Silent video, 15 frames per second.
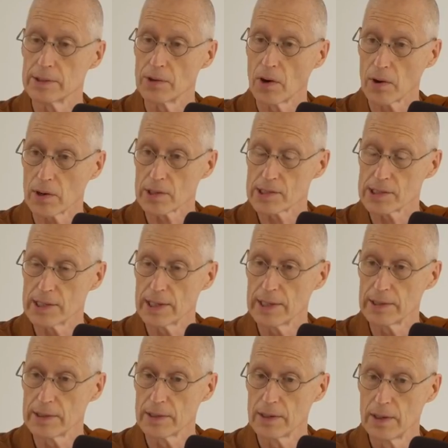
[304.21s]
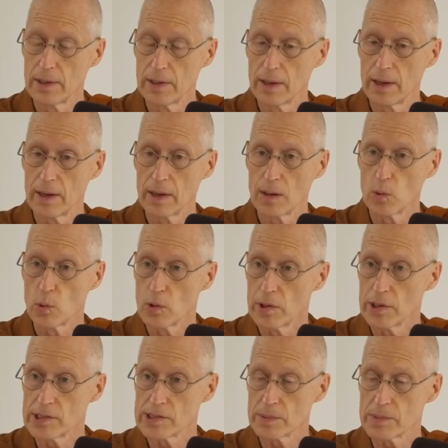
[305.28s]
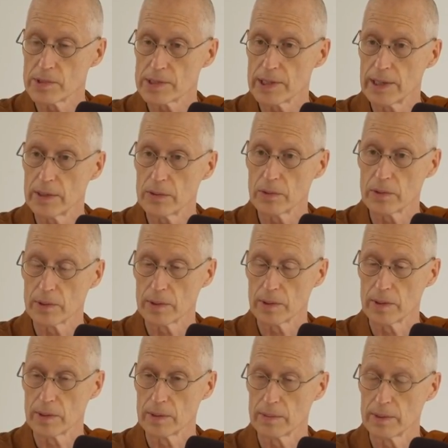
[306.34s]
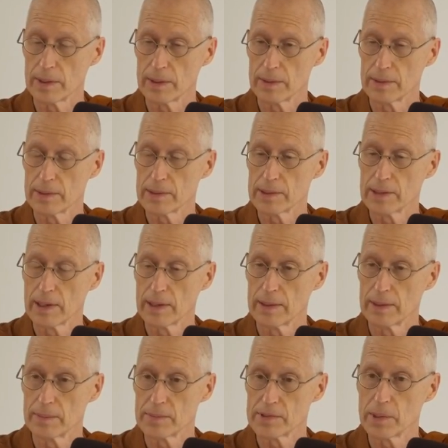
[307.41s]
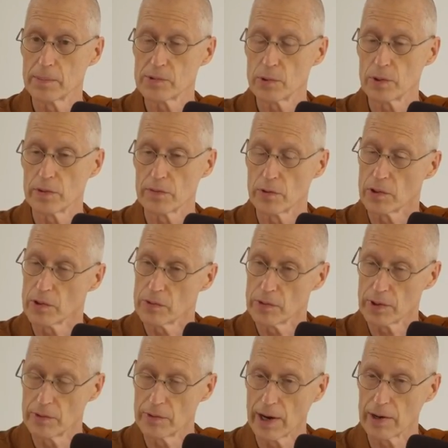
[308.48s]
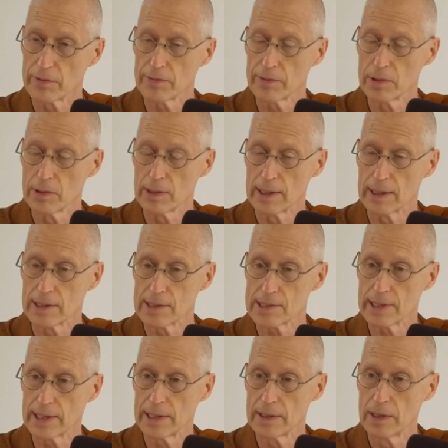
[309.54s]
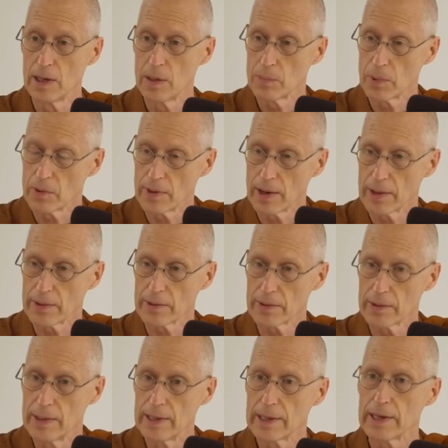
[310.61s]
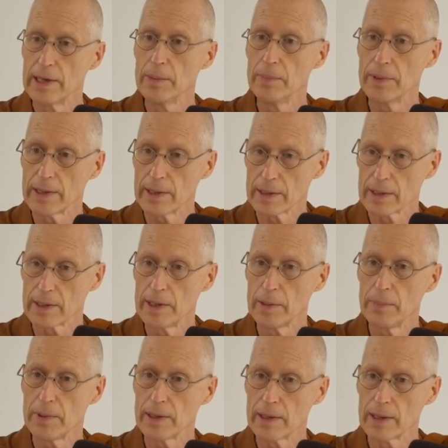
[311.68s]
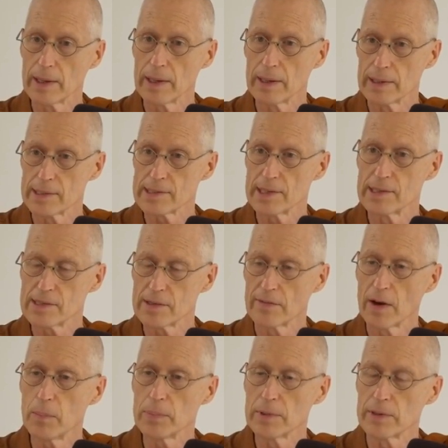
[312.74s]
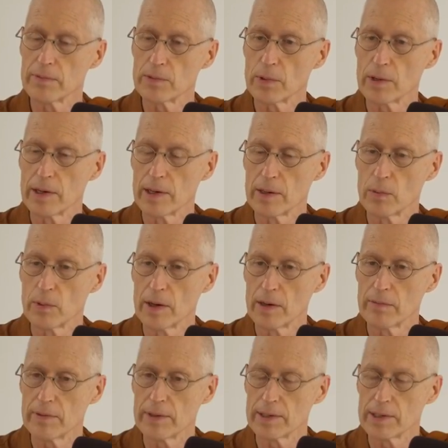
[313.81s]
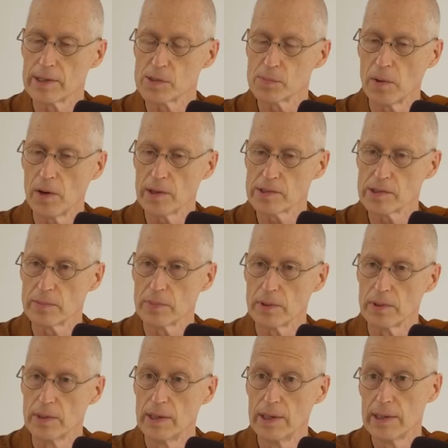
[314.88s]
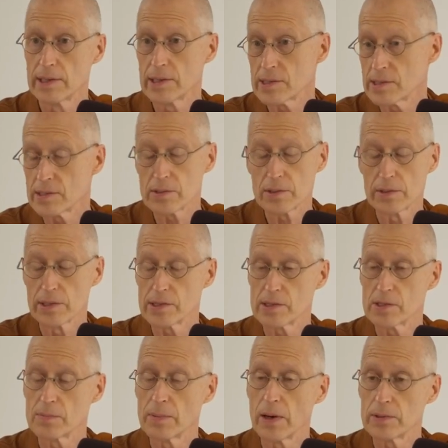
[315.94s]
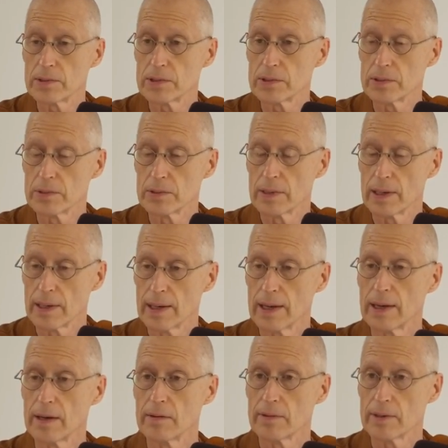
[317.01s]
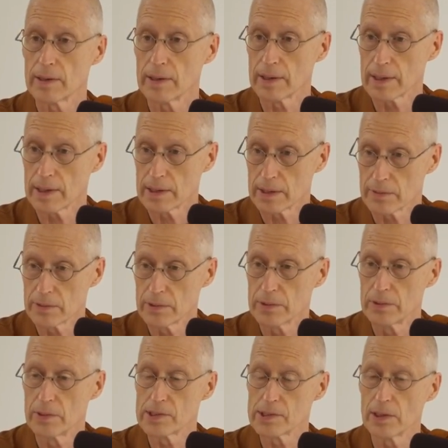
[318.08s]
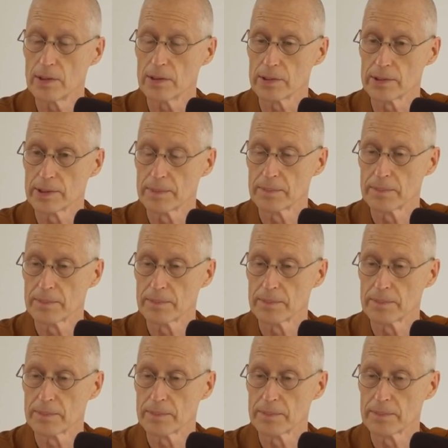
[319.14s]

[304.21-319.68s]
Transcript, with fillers: dark state uh, worrisome state or a, a, a, um, some sort of regretful uh, state, but rather keeping keeping uh, a sense of uplift where, wherever it is possible. This is this is bound to uh, have a, kind of good result.